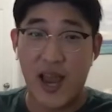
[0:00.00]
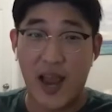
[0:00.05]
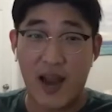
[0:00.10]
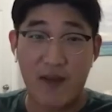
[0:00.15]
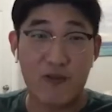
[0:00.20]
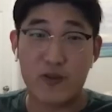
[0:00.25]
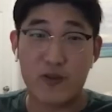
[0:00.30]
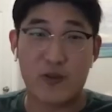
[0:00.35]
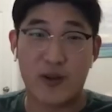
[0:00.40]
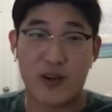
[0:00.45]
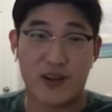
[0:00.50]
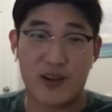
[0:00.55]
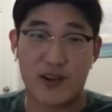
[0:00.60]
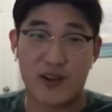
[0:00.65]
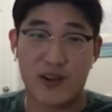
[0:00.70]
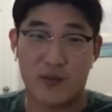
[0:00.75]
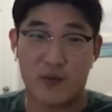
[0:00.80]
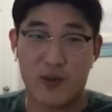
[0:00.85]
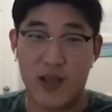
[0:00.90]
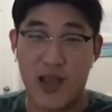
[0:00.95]

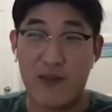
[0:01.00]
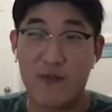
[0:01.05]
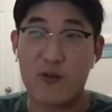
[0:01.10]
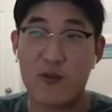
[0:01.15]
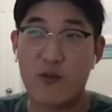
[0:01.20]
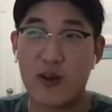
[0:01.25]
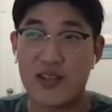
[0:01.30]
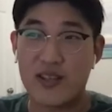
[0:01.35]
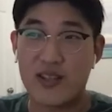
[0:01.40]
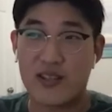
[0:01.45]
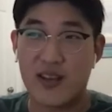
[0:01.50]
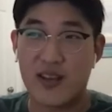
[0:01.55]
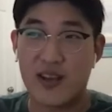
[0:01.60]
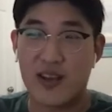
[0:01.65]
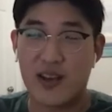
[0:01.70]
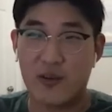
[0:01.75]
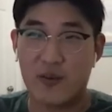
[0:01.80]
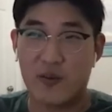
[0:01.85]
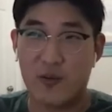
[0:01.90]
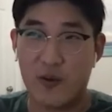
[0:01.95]
everyone is
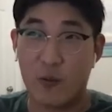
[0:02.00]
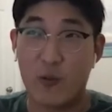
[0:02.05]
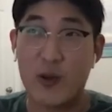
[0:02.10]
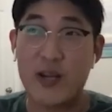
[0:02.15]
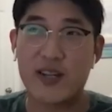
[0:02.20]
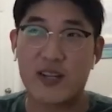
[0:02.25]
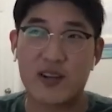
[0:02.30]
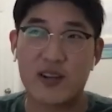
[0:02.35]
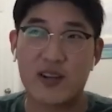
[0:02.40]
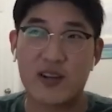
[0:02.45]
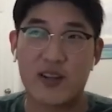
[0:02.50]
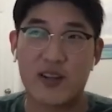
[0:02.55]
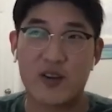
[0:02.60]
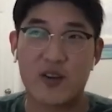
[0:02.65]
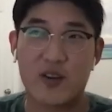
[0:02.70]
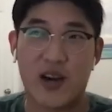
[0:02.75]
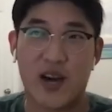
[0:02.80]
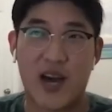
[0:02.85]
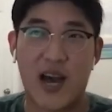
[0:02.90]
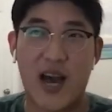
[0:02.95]
for winter,
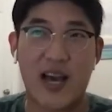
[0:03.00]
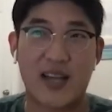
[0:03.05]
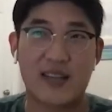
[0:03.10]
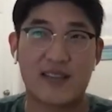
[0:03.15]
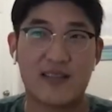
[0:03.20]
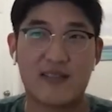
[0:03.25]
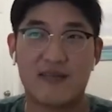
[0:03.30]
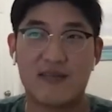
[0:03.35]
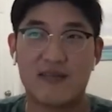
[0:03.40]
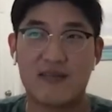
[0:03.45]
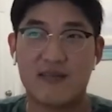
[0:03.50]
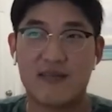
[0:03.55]
a hot